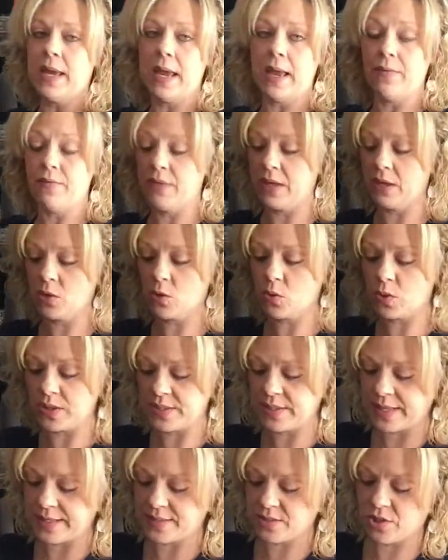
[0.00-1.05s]
And then, of course,
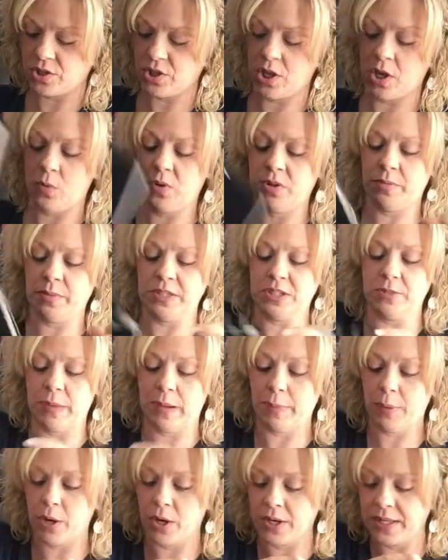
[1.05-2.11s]
that's going to go with me to my
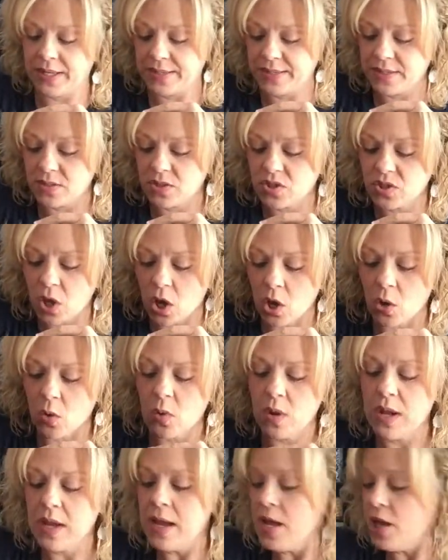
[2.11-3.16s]
parties. So,
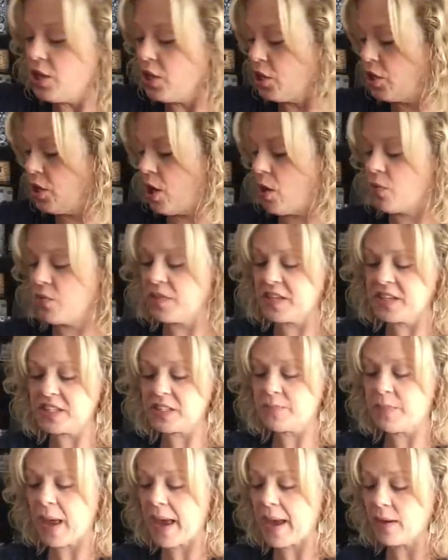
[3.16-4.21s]
you know, this
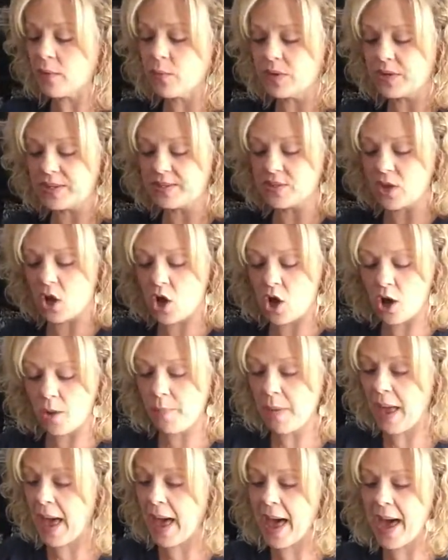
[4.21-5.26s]
bag, when it's all
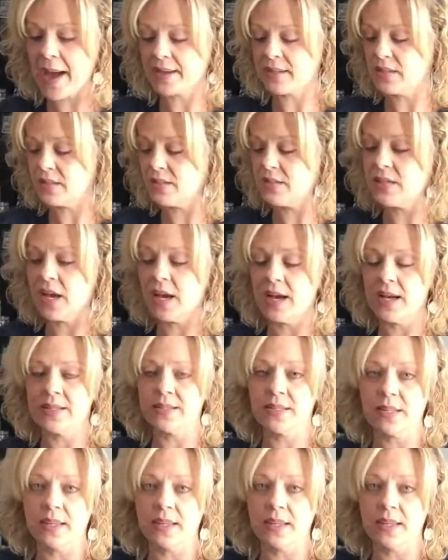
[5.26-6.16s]
packed, does